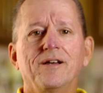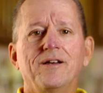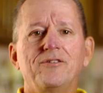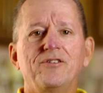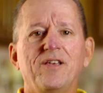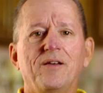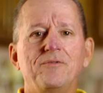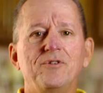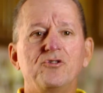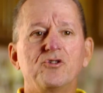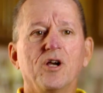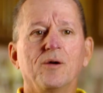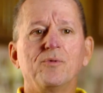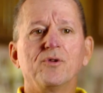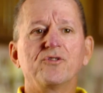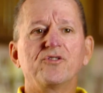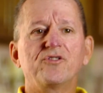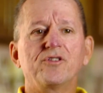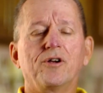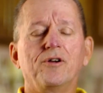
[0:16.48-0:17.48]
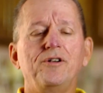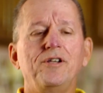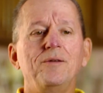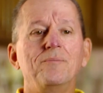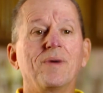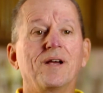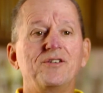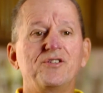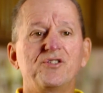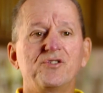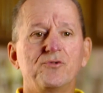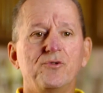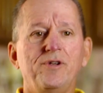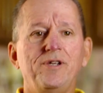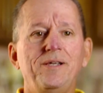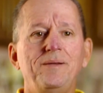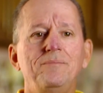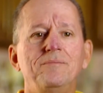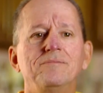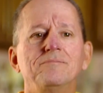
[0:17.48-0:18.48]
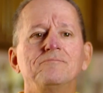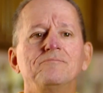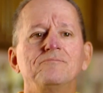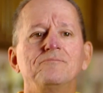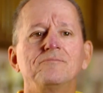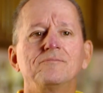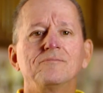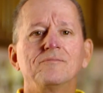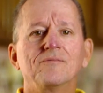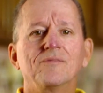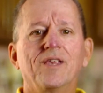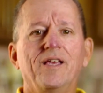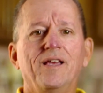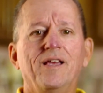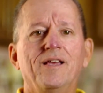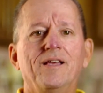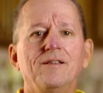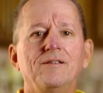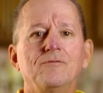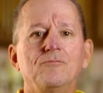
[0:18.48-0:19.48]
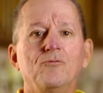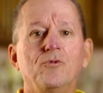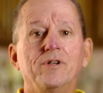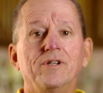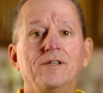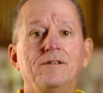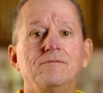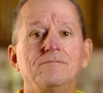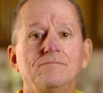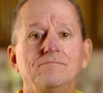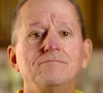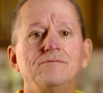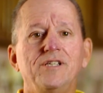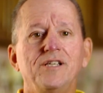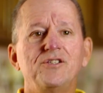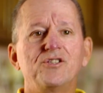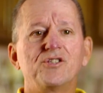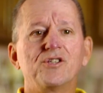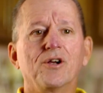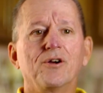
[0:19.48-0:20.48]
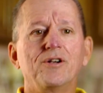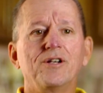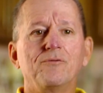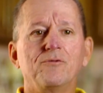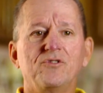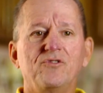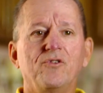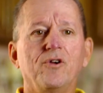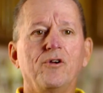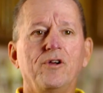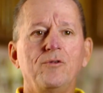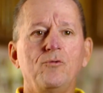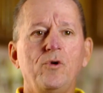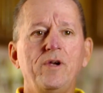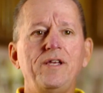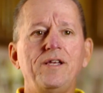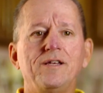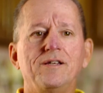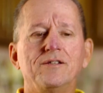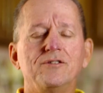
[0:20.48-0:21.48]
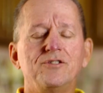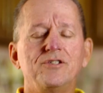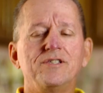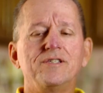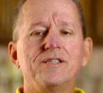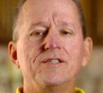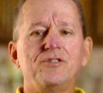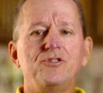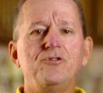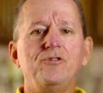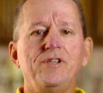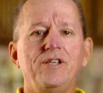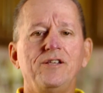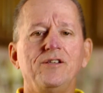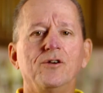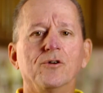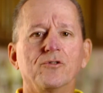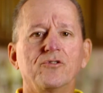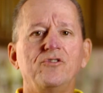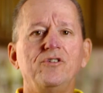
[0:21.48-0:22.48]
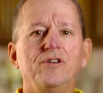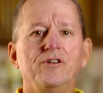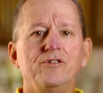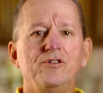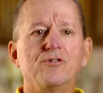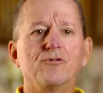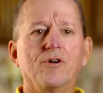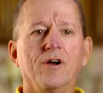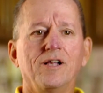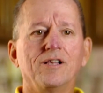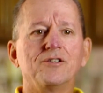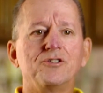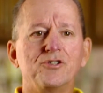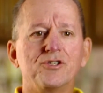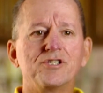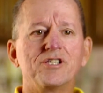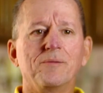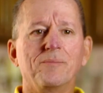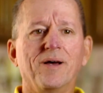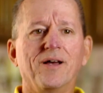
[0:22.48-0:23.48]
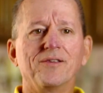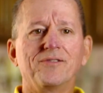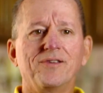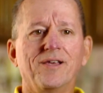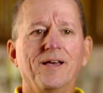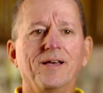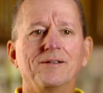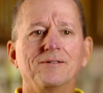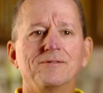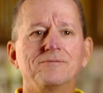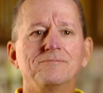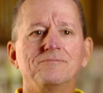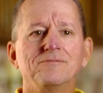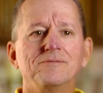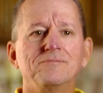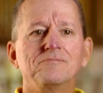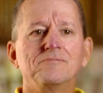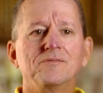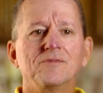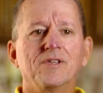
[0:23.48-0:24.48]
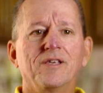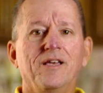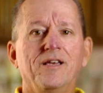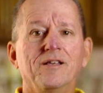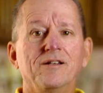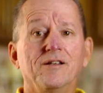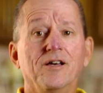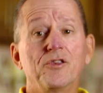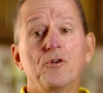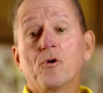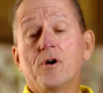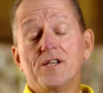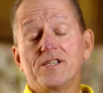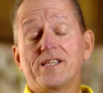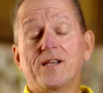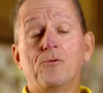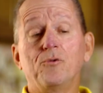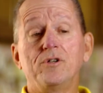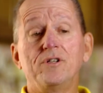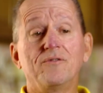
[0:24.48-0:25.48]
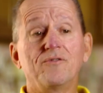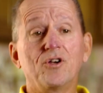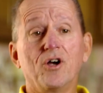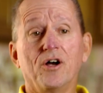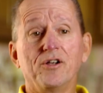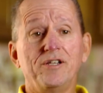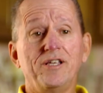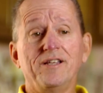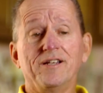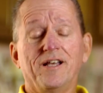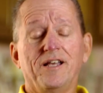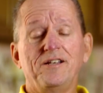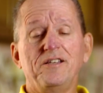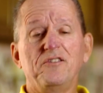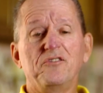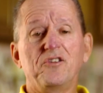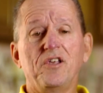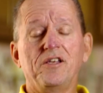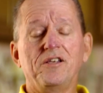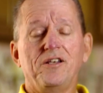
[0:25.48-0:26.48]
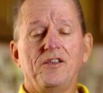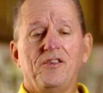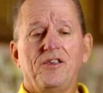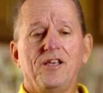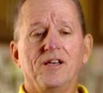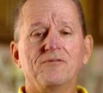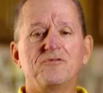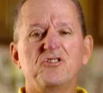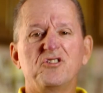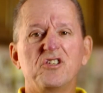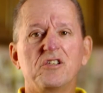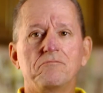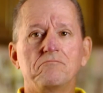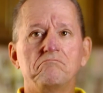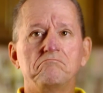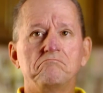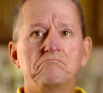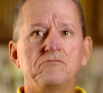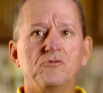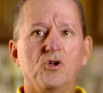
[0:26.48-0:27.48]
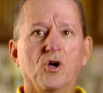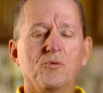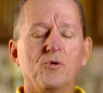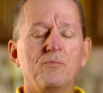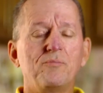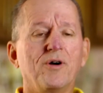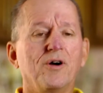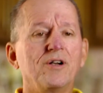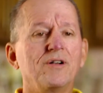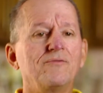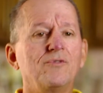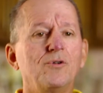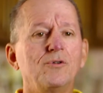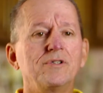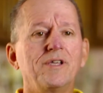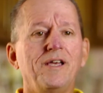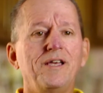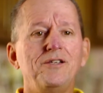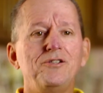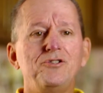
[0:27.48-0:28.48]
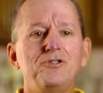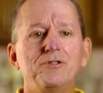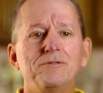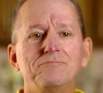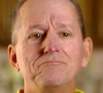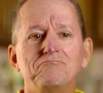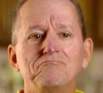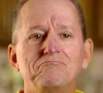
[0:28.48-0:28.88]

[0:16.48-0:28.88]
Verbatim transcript: I was having trouble starting my stream. And when it did start, it was very weak. And she says, You need to go see a urologist about that. And otherwise, I wouldn't have gone in. I didn't think anything of it. was just normal part of old age.